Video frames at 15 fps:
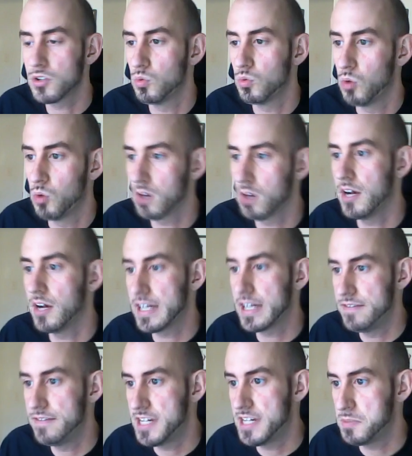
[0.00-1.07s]
Warlock
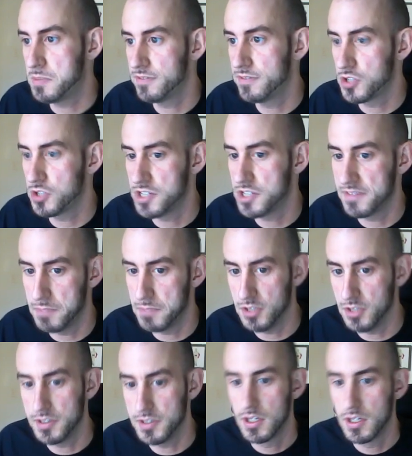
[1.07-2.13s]
investment version of the
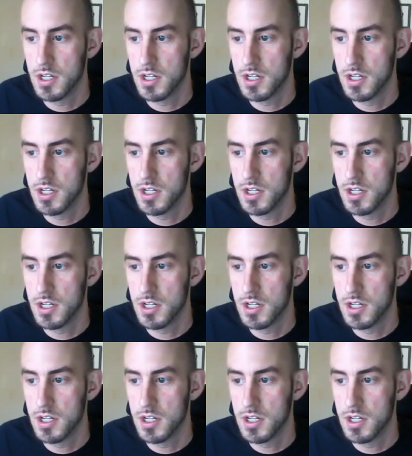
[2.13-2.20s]
build?